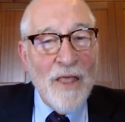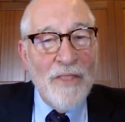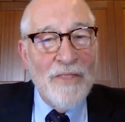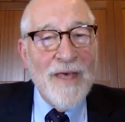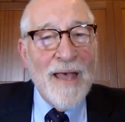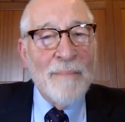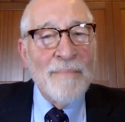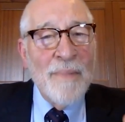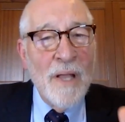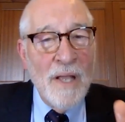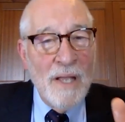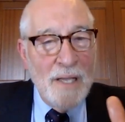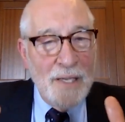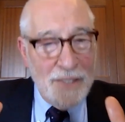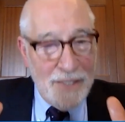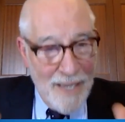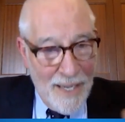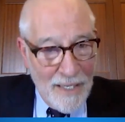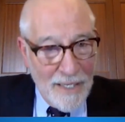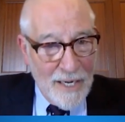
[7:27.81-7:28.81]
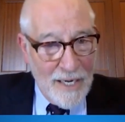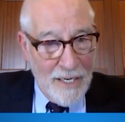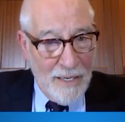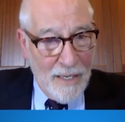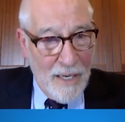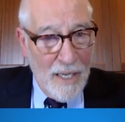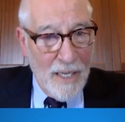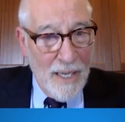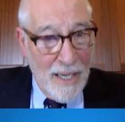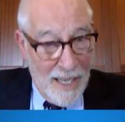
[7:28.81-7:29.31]
them
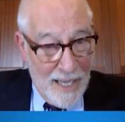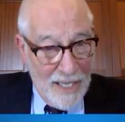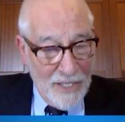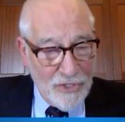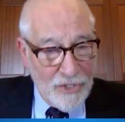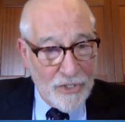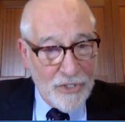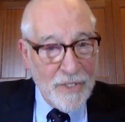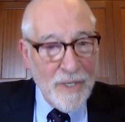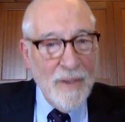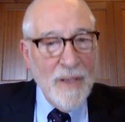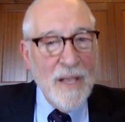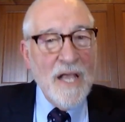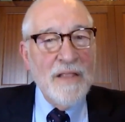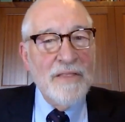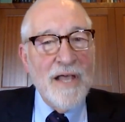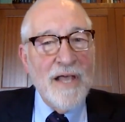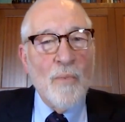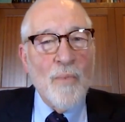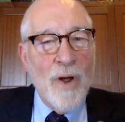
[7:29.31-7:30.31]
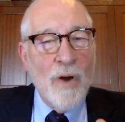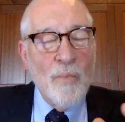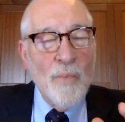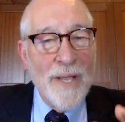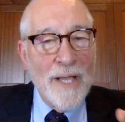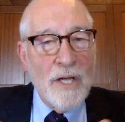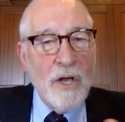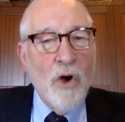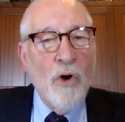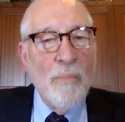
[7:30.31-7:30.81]
telling us that when
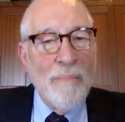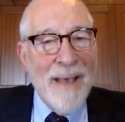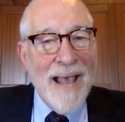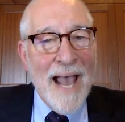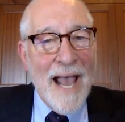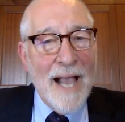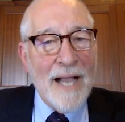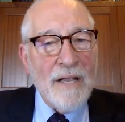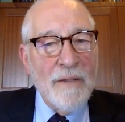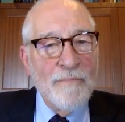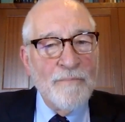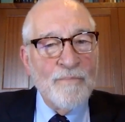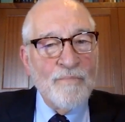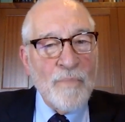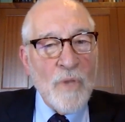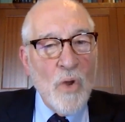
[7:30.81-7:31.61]
we go back,